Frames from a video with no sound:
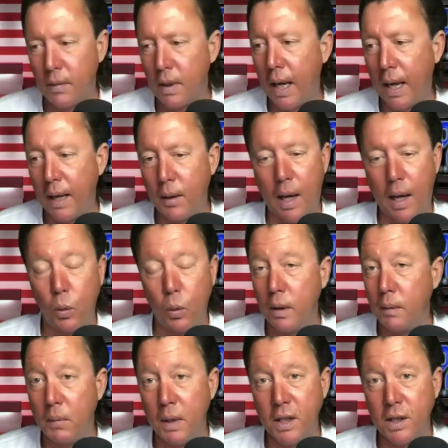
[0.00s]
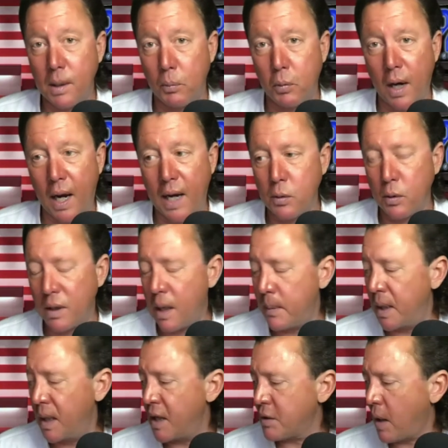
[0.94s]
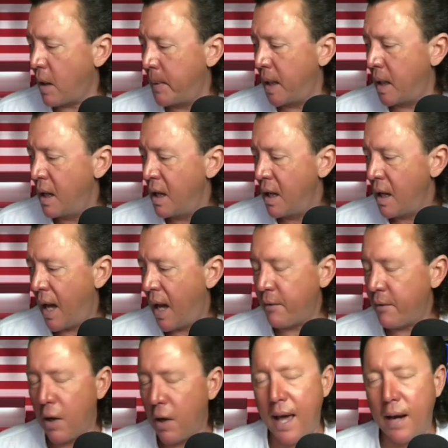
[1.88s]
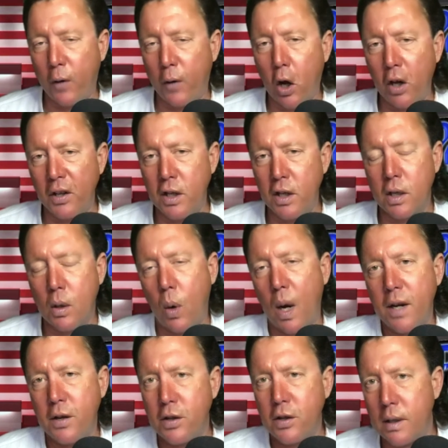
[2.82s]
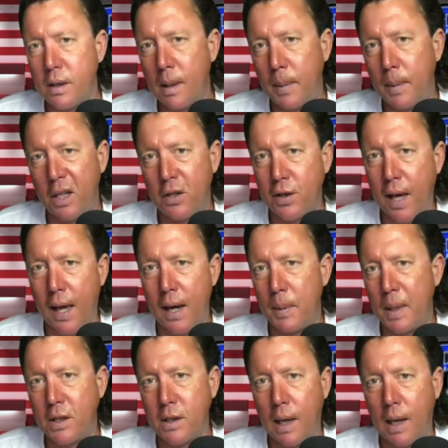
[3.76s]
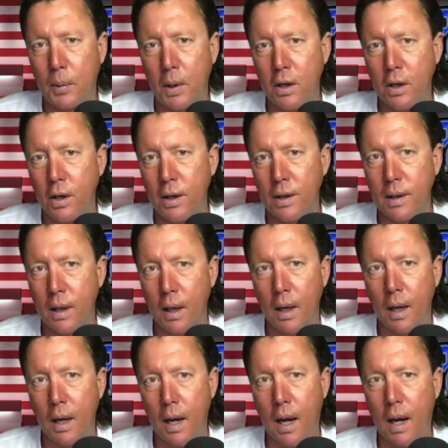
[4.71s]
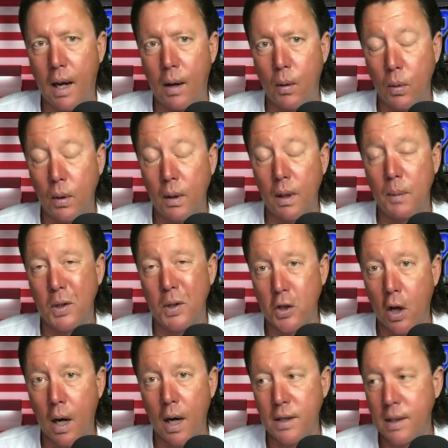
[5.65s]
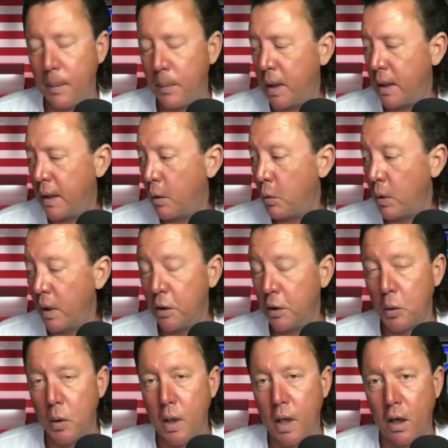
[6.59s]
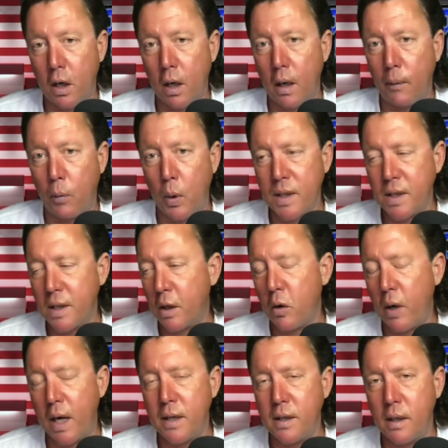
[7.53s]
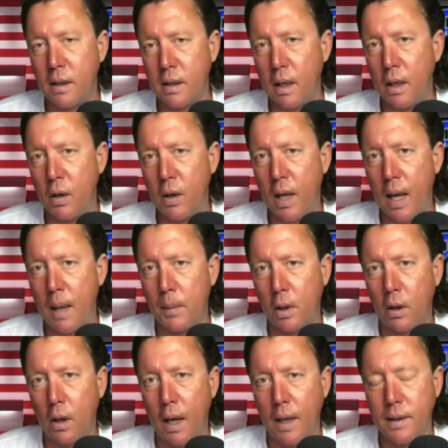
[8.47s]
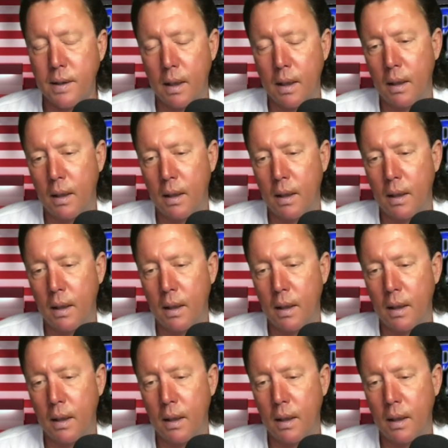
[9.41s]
I wouldn't be surprised. Well, tell me this. I mean, out of all these questions, I mean, there's got to be something just really bizarre, something that really threw you a curve. What's the craziest thing you came across?